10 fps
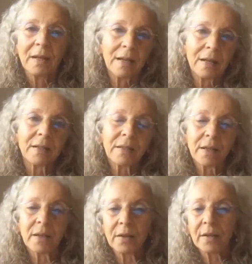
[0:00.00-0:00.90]

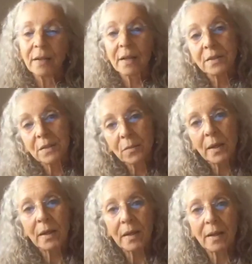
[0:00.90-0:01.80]
Yeah, and that's the
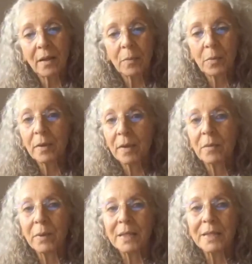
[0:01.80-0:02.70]
way at Halipuli that
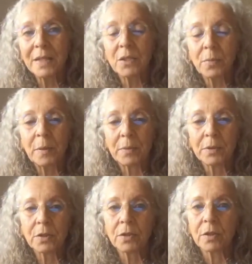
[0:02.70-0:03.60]
we teach people to
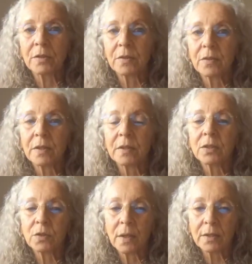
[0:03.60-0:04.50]
cook, so that it's
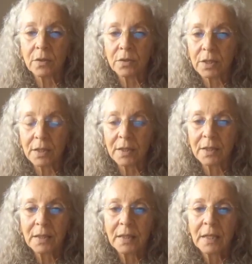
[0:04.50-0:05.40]
tridoshic.
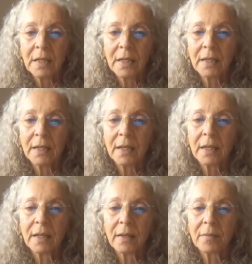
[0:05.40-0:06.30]

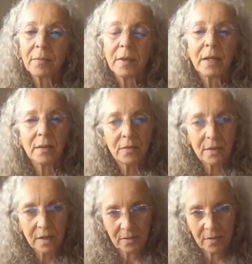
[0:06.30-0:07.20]
And
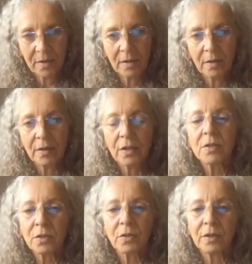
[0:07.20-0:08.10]
the
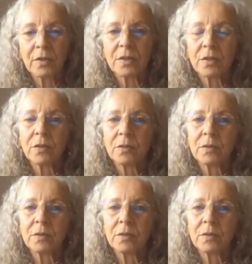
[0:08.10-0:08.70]
concern is to